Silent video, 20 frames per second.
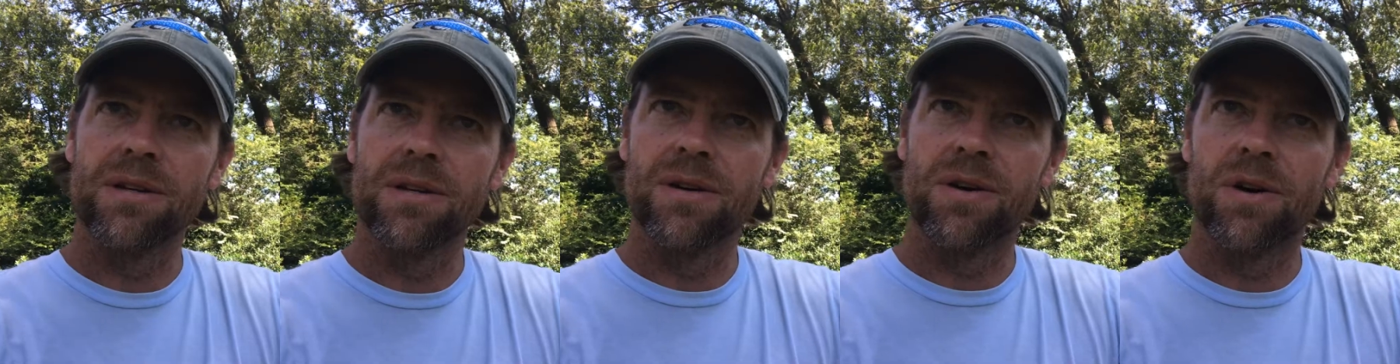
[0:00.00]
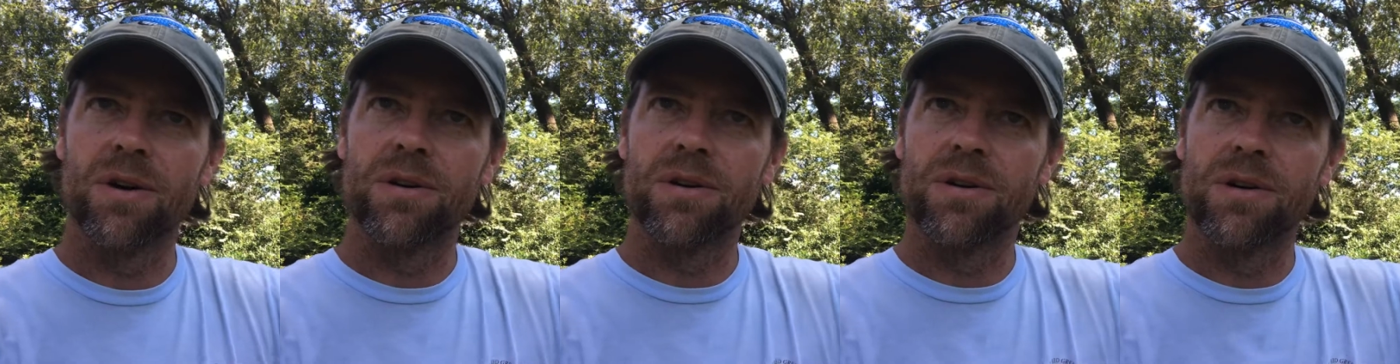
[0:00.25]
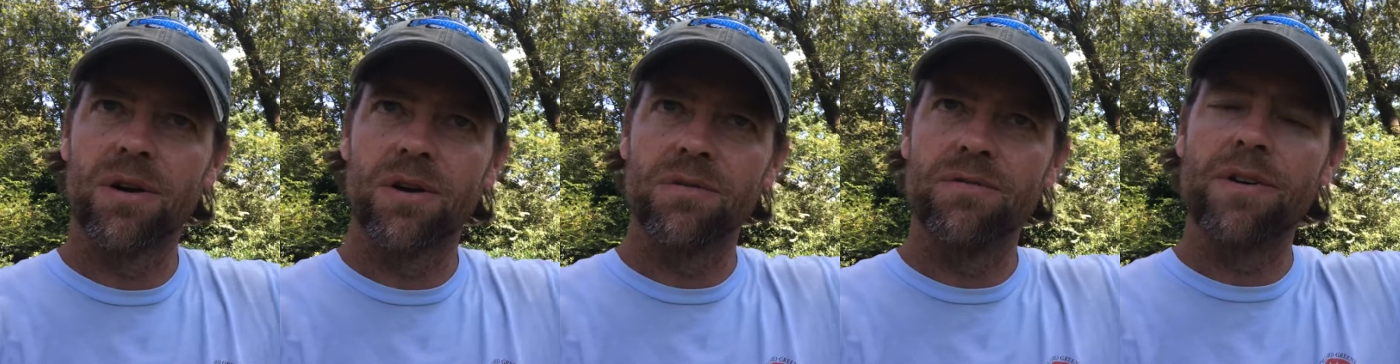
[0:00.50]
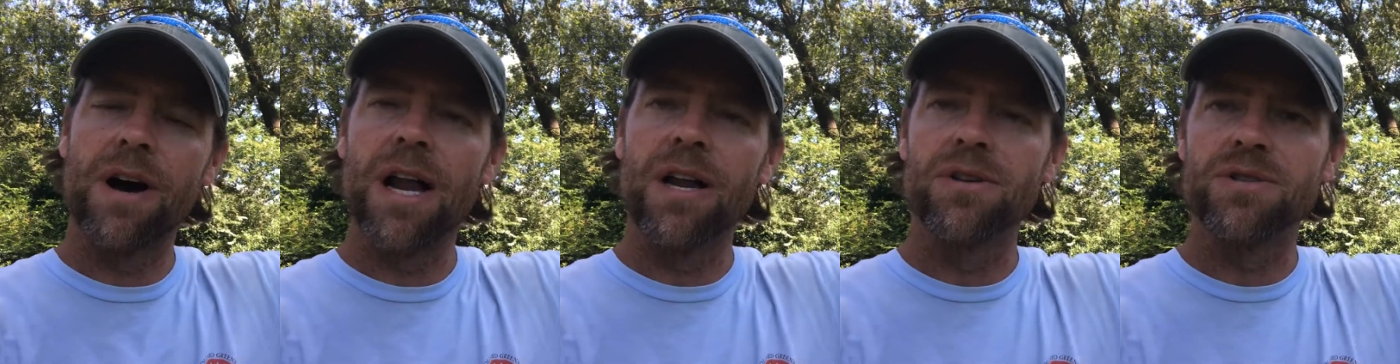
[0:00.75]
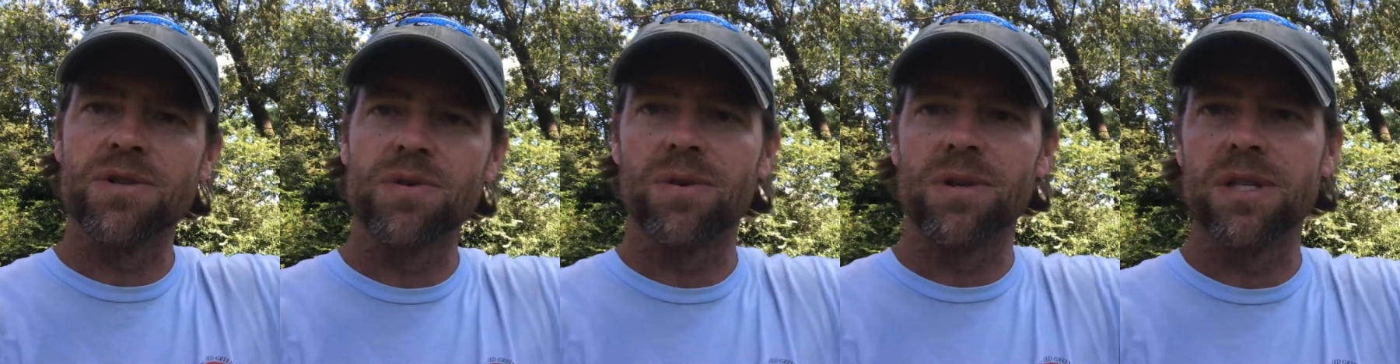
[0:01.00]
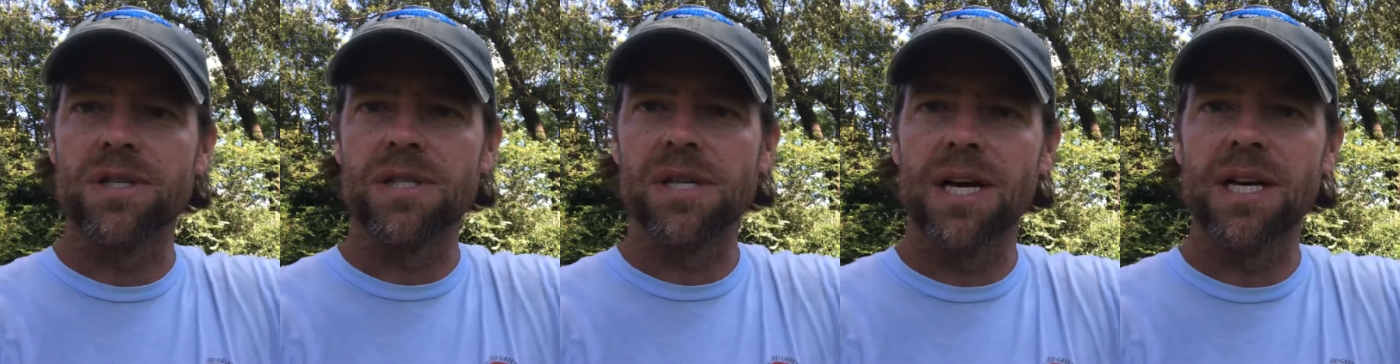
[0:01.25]
or follow sort
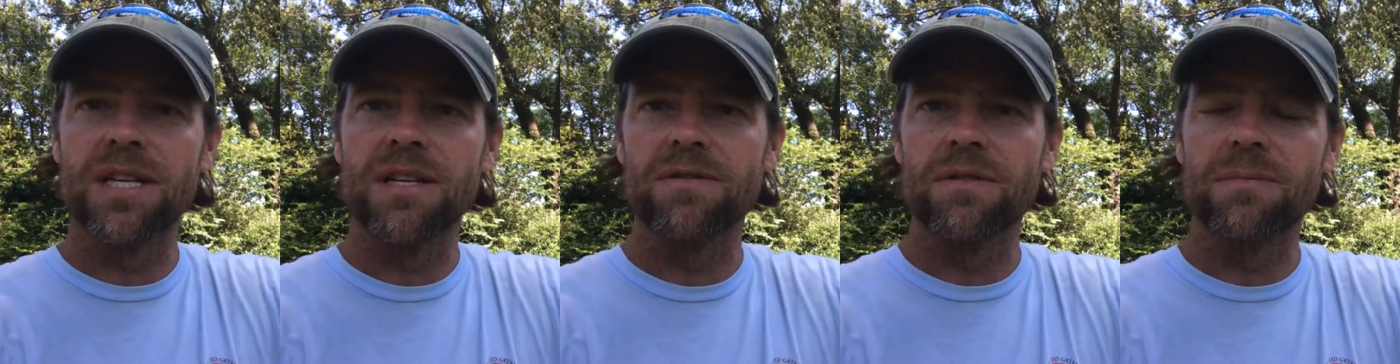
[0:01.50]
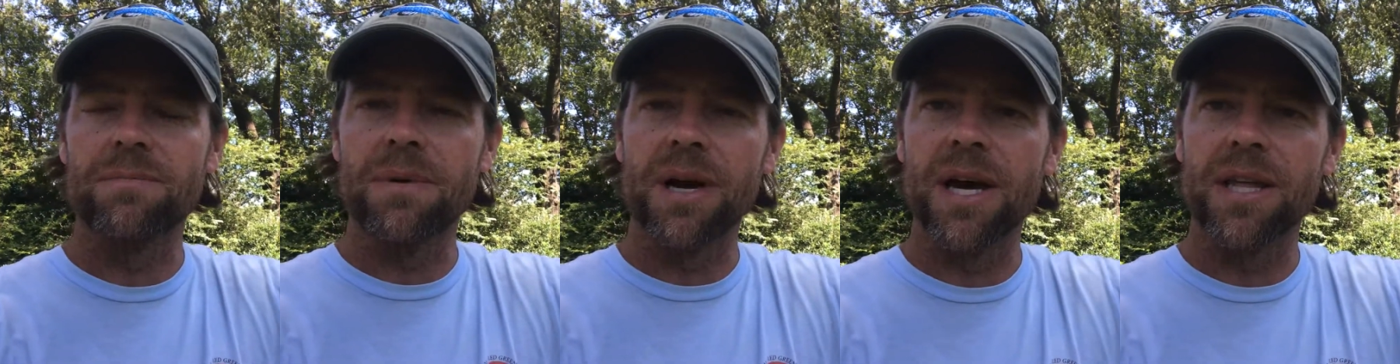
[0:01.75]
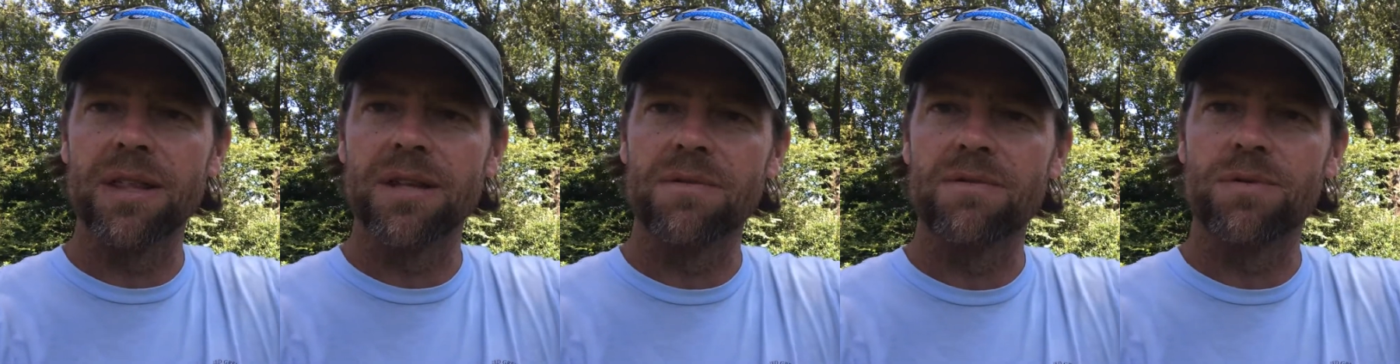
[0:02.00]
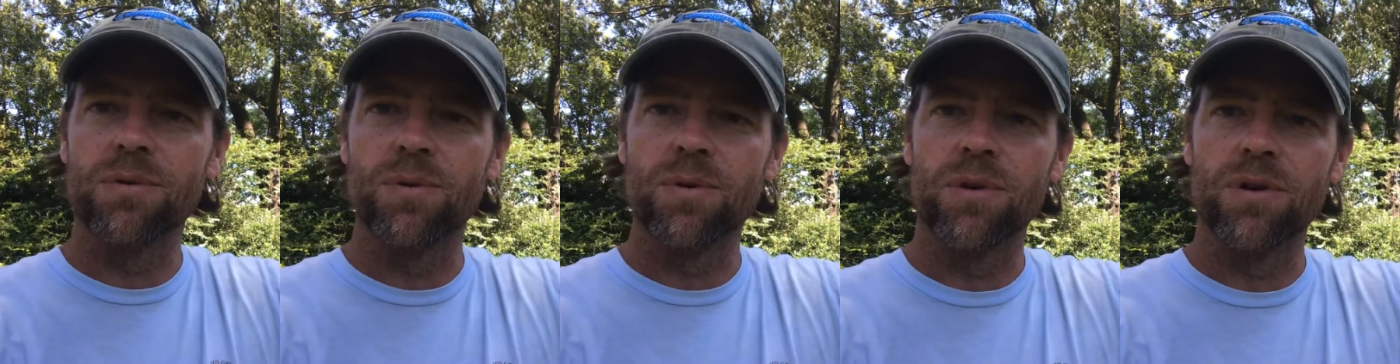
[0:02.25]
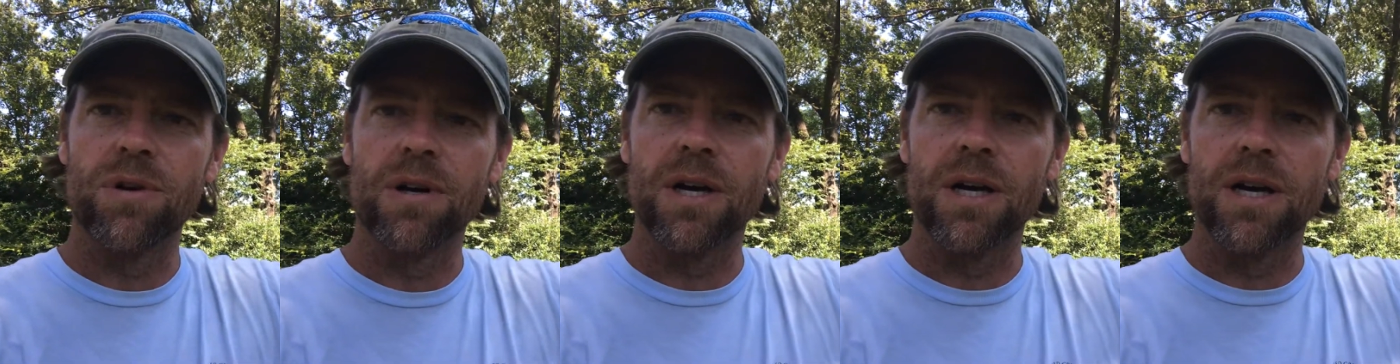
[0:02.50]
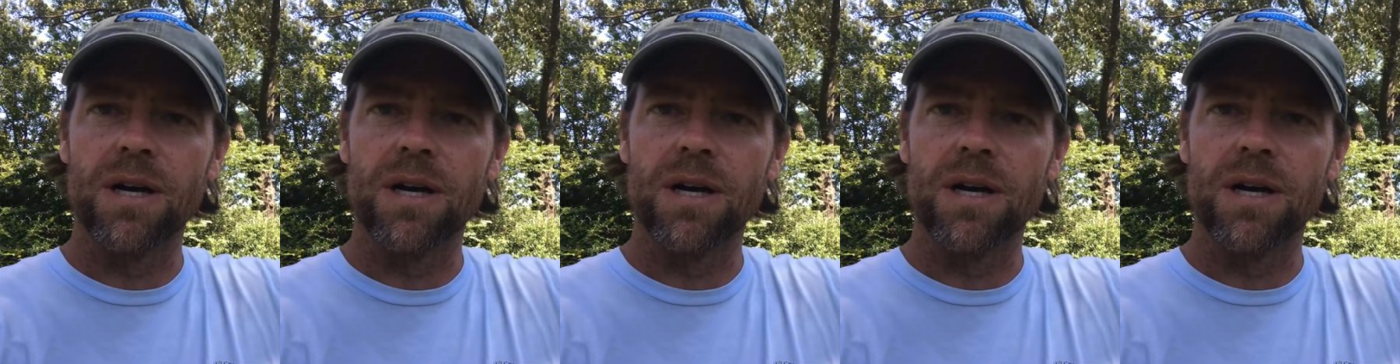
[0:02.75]
of the scientific method for